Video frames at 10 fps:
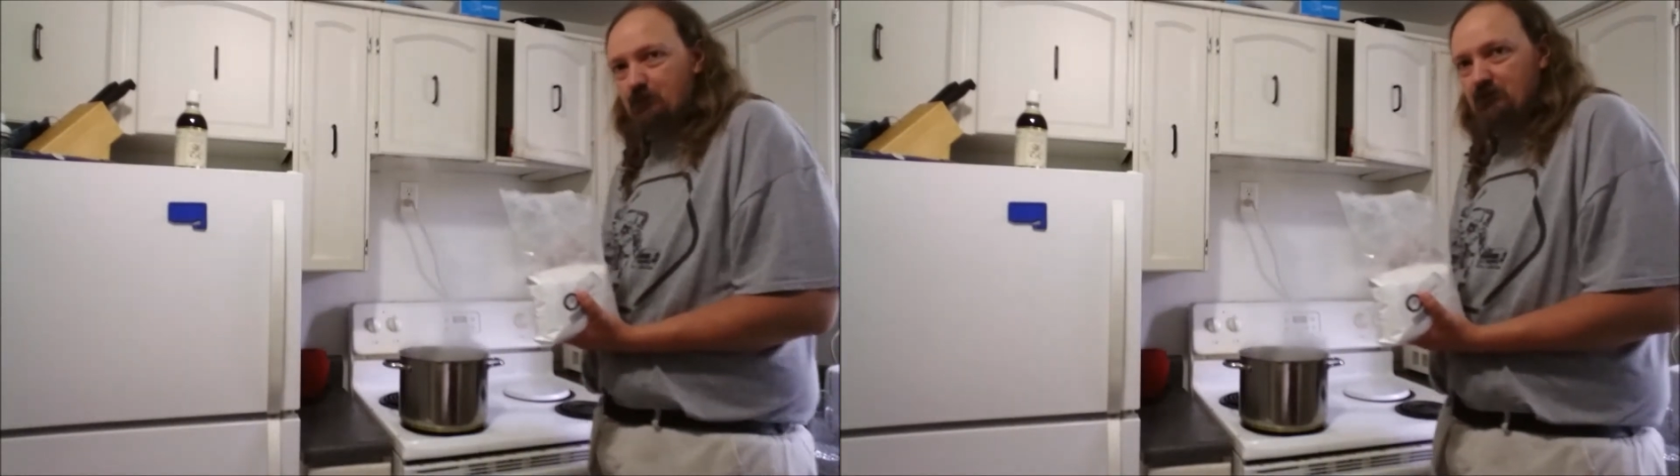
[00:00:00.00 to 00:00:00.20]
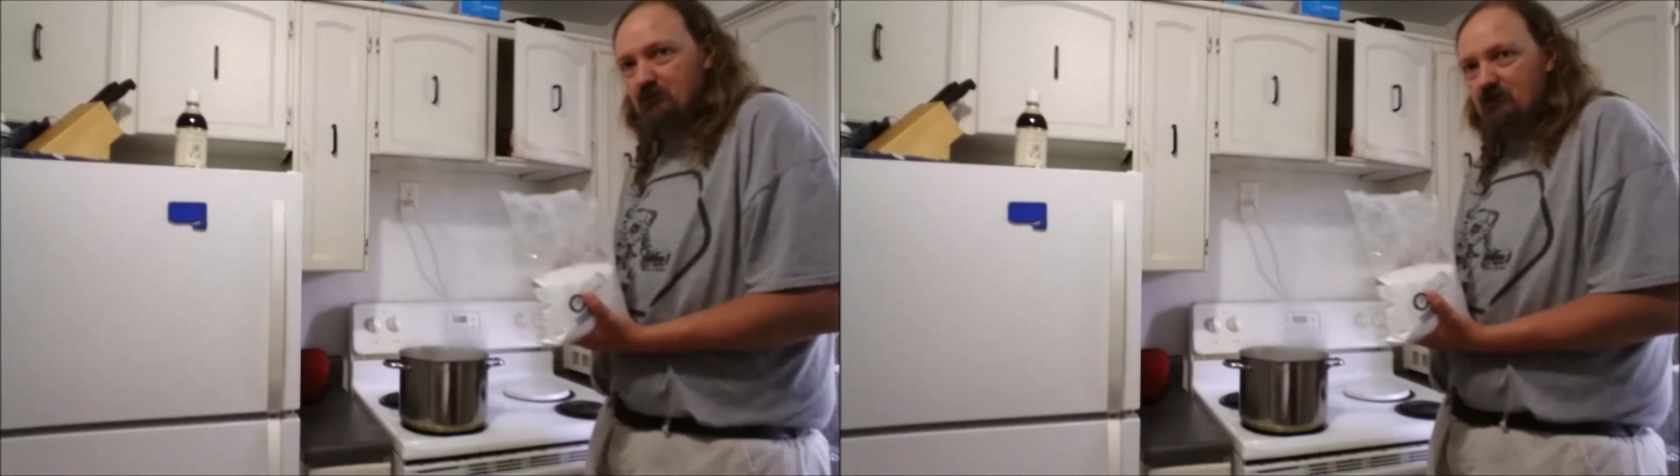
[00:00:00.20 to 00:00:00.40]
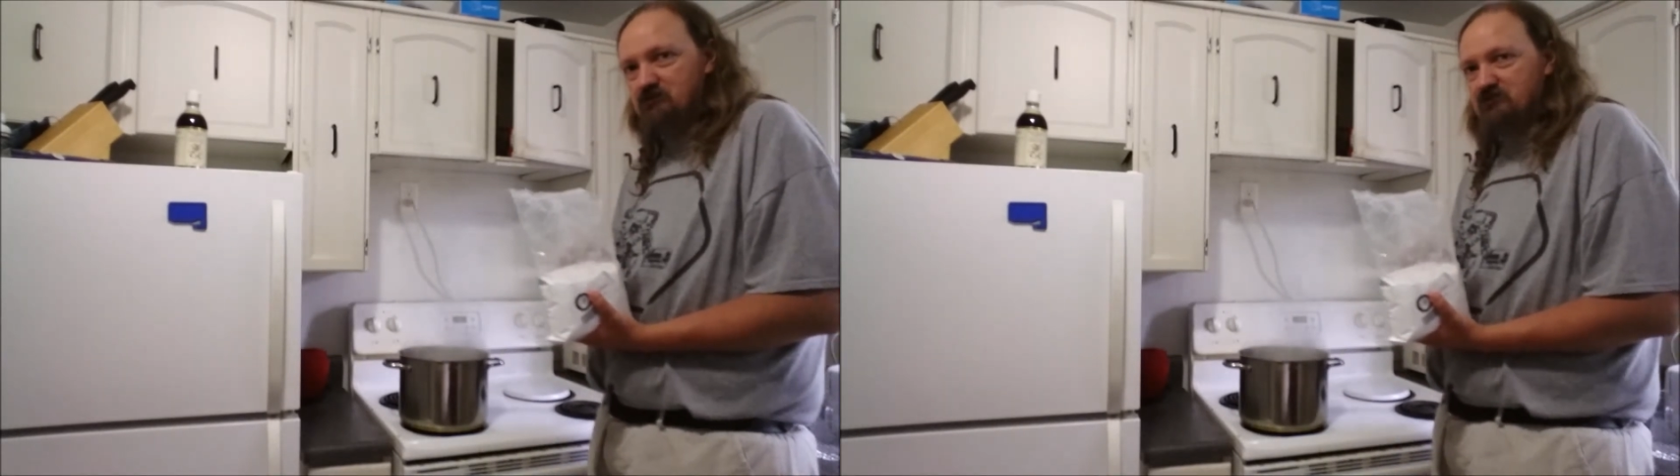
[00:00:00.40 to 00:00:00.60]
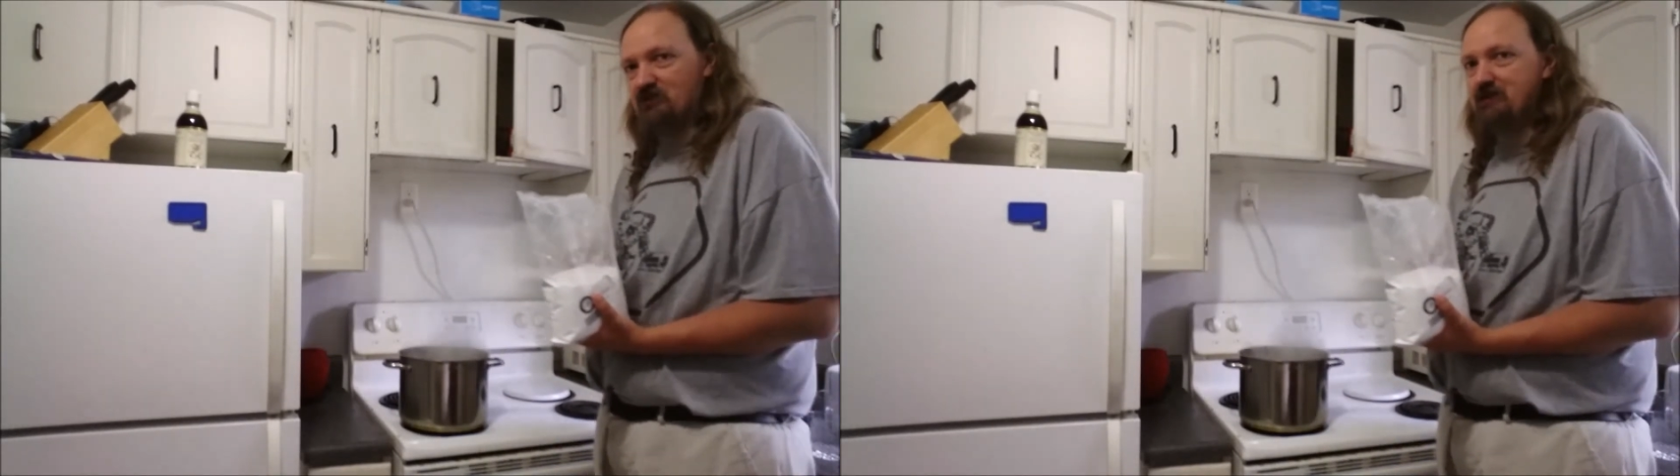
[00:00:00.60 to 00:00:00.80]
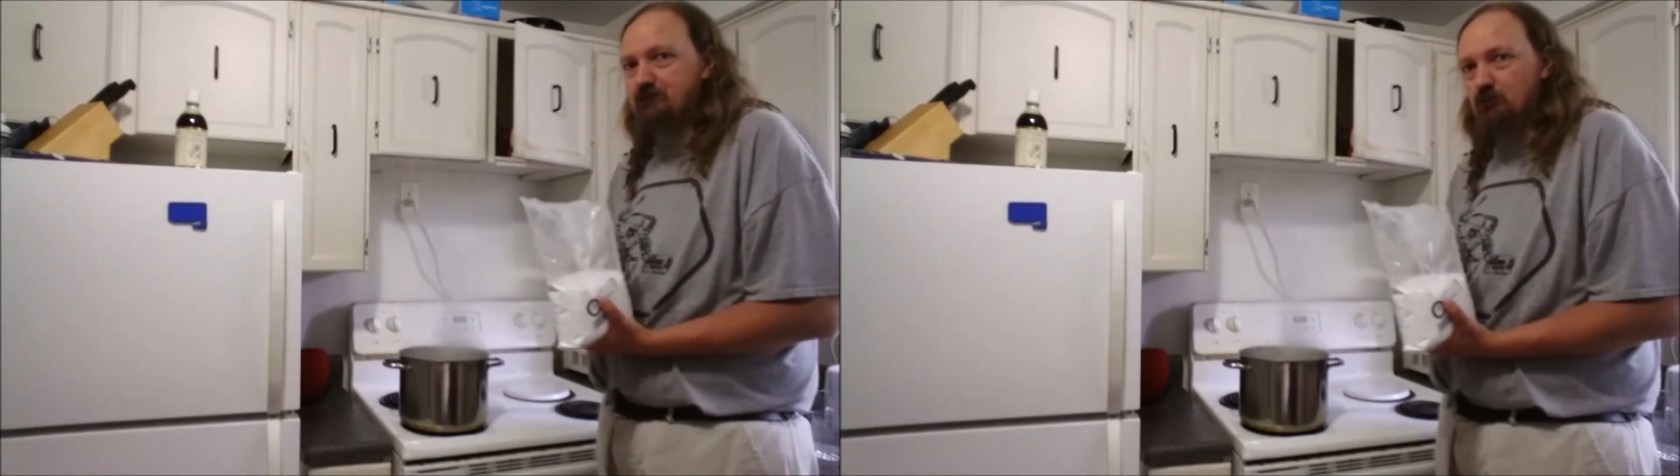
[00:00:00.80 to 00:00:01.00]
up a
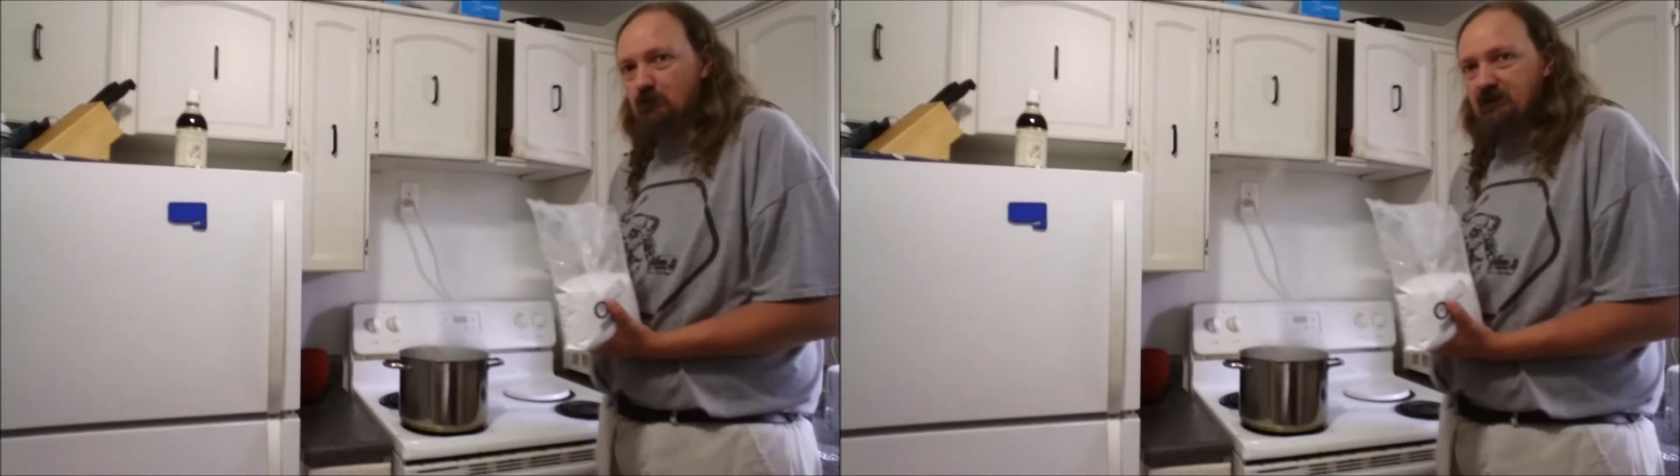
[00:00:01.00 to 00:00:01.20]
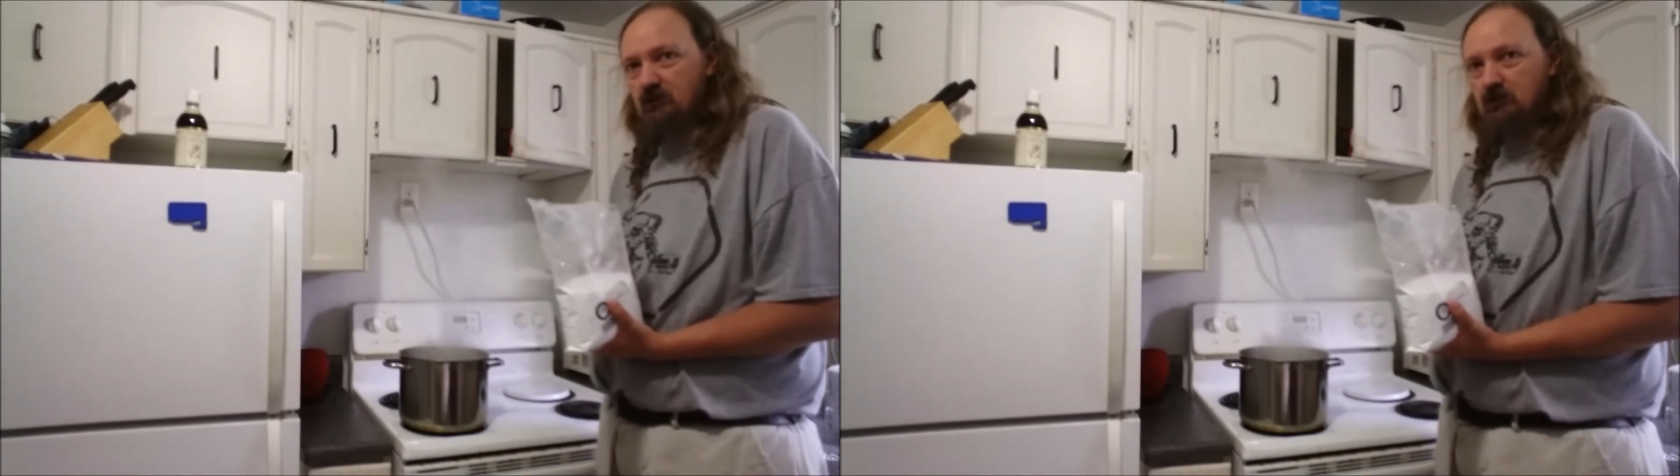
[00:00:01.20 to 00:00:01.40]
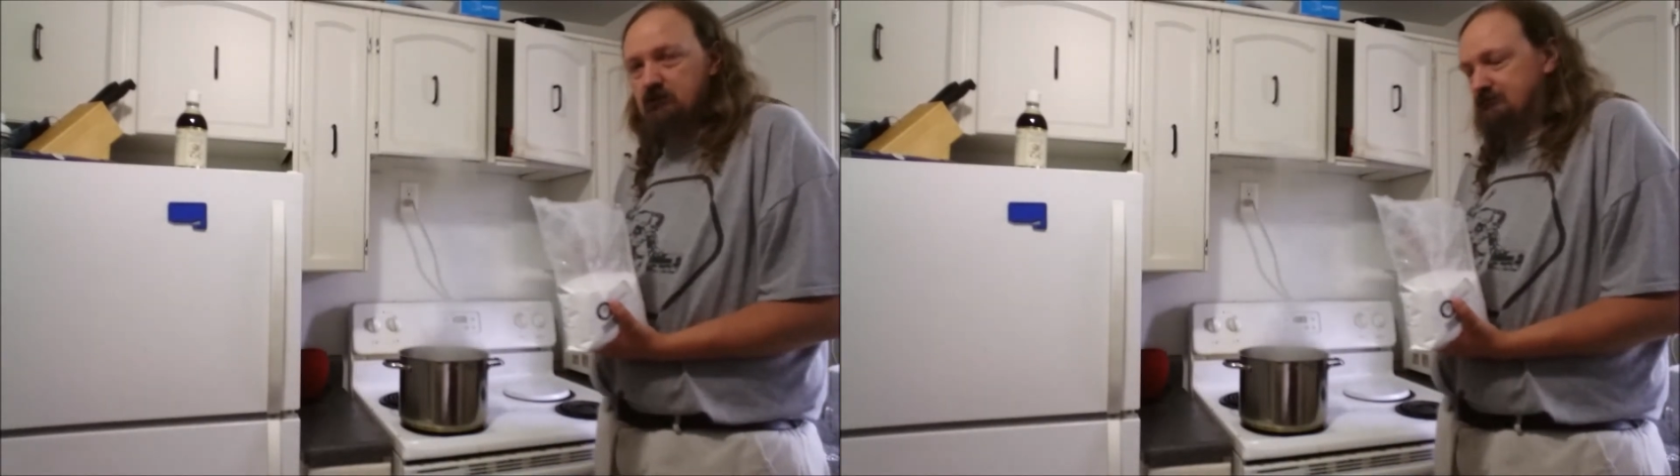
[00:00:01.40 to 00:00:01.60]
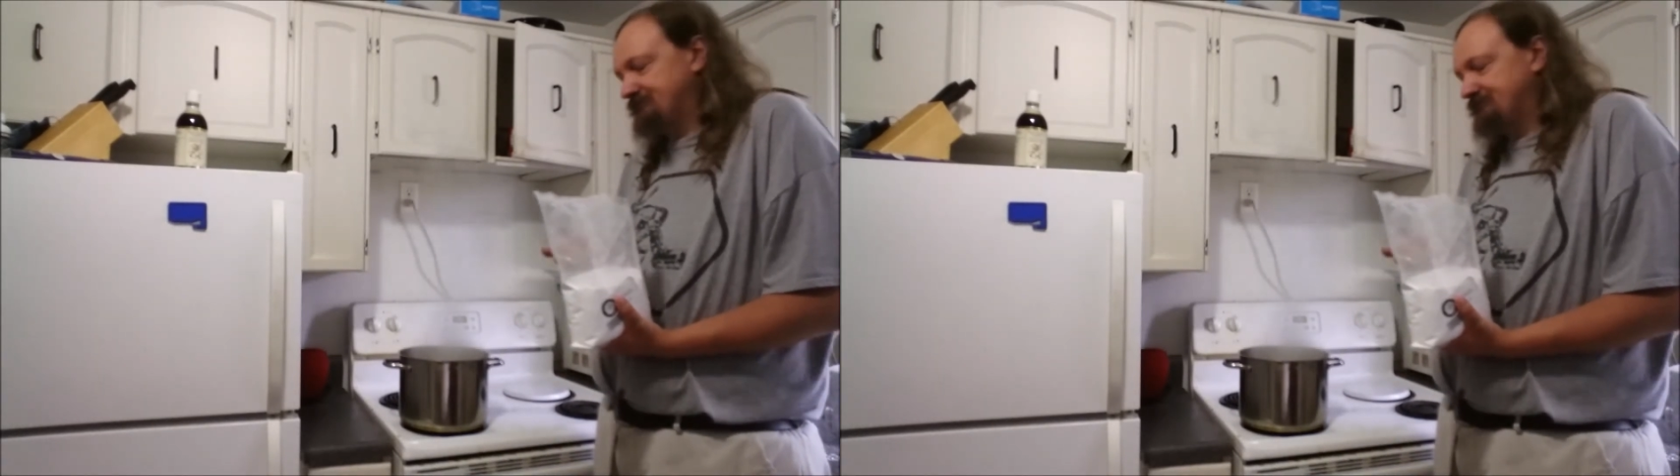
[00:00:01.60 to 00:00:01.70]
slight bit weaker.